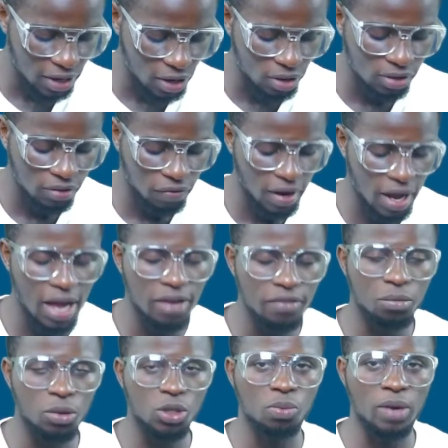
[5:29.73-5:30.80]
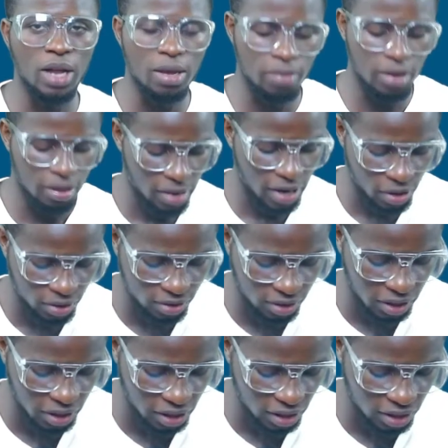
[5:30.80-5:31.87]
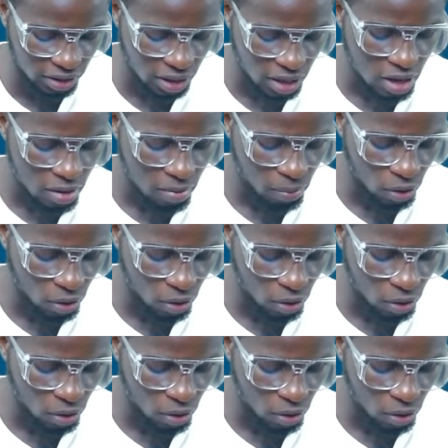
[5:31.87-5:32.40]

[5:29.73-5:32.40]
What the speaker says: minus 5 multiplied by minus 3 is